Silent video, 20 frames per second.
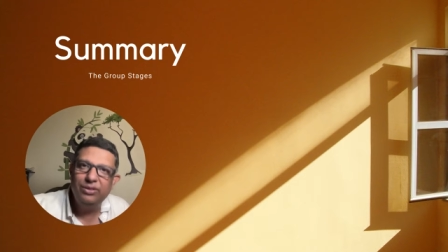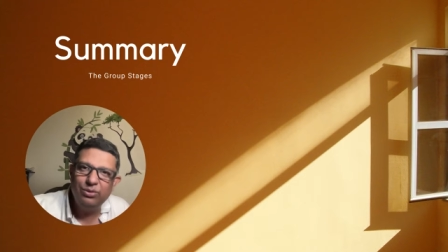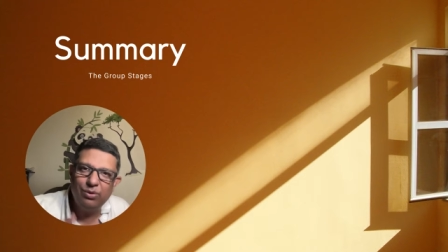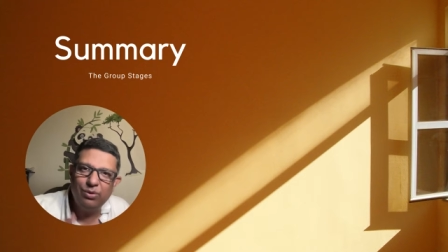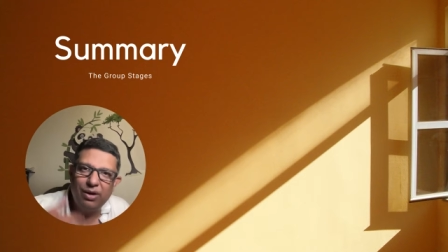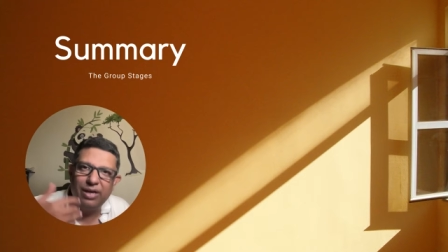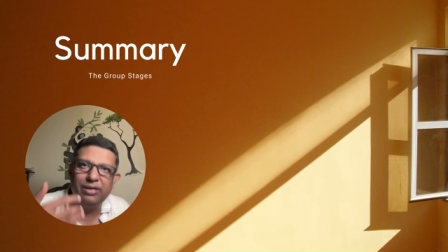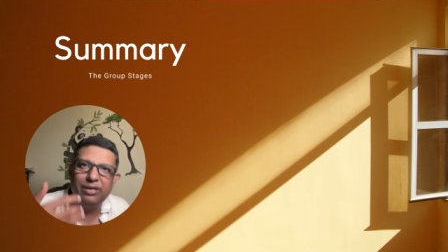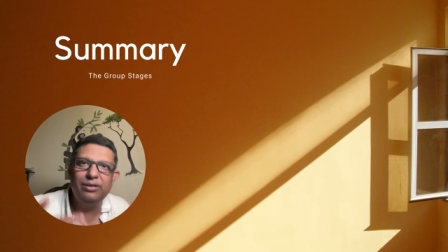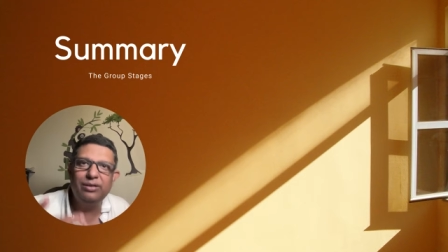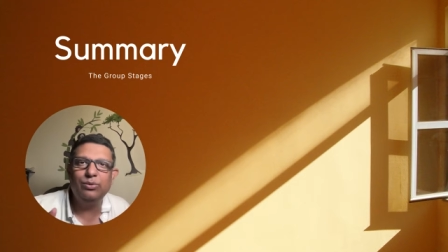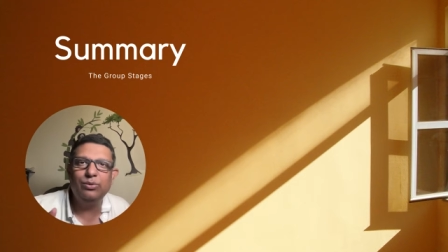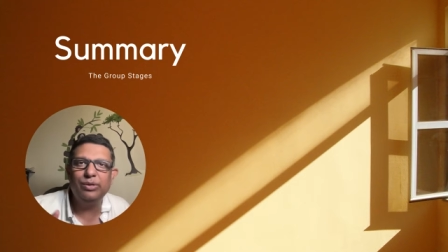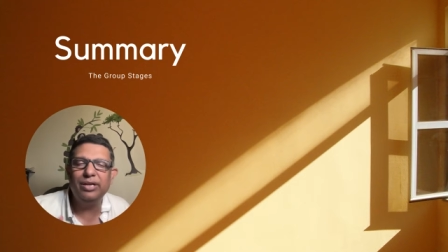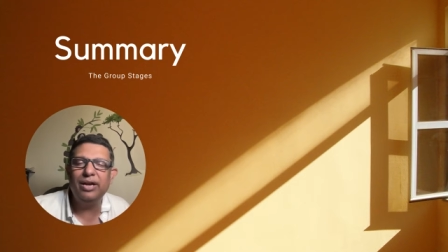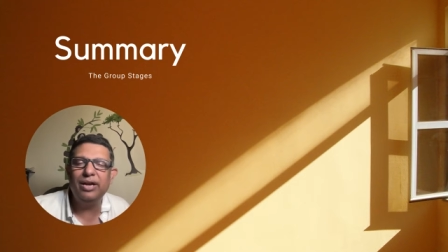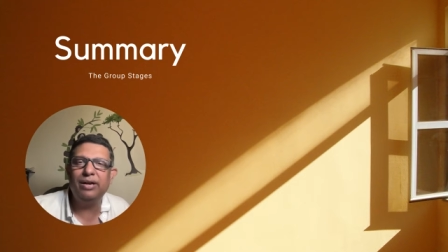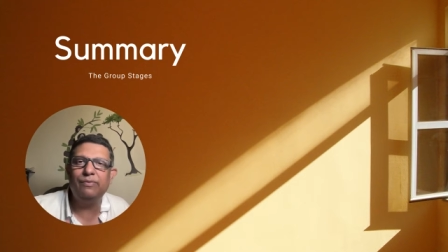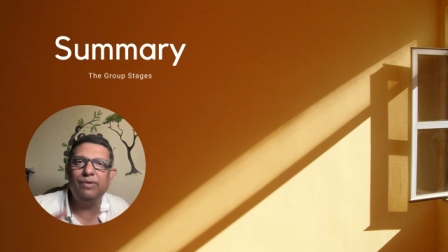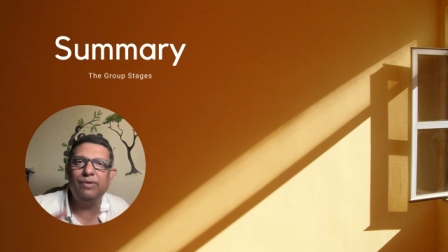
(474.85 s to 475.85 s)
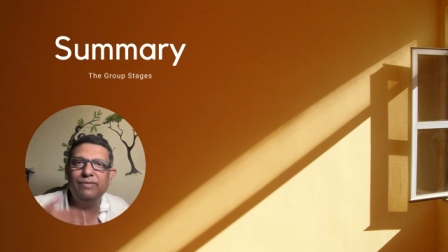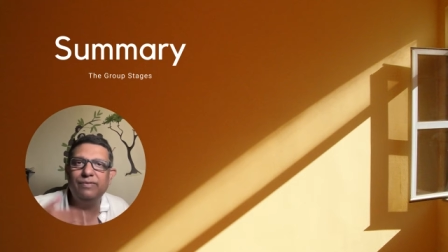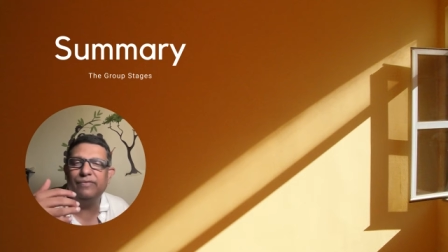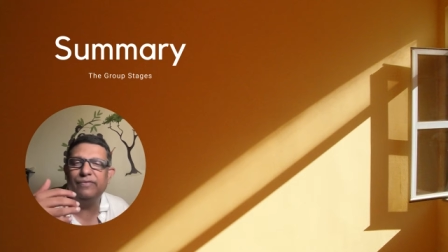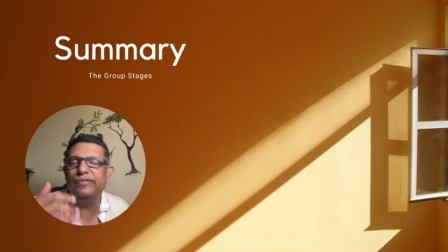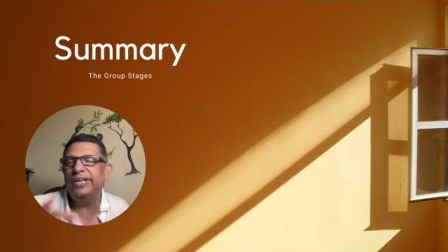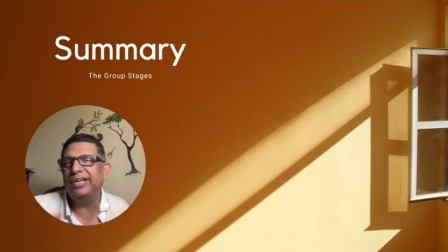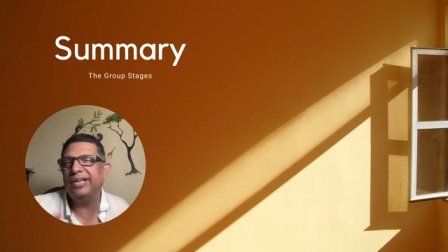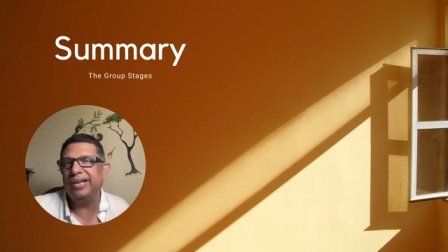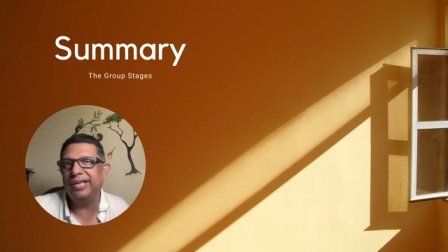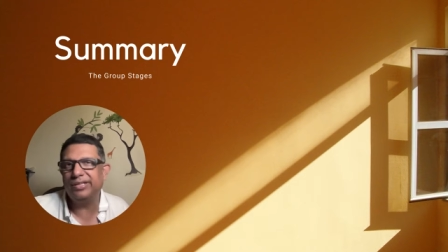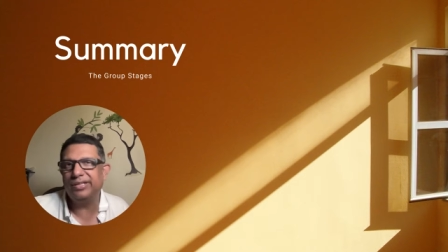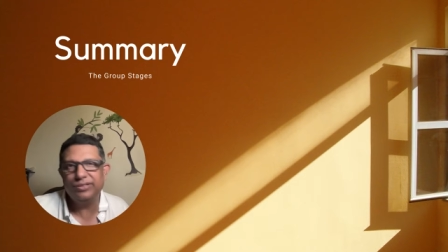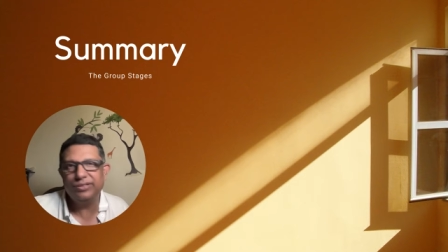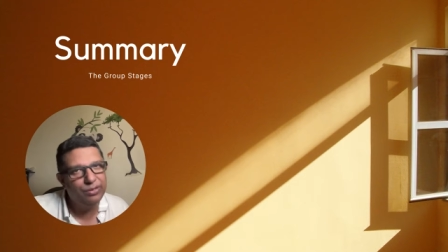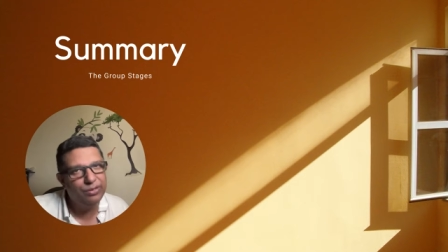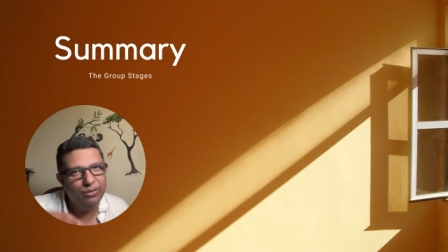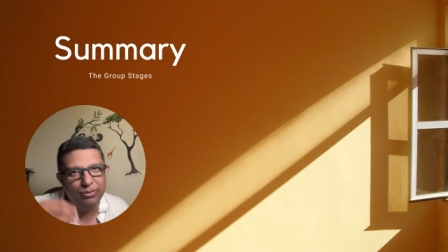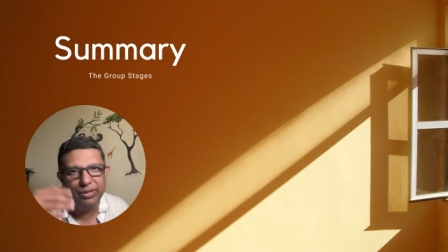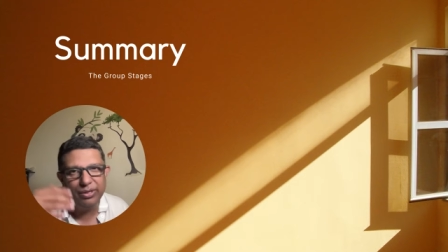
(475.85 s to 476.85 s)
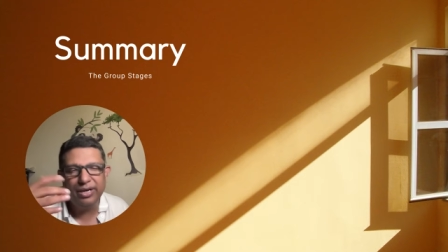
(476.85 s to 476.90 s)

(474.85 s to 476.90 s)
you are looking at 150 clicks you're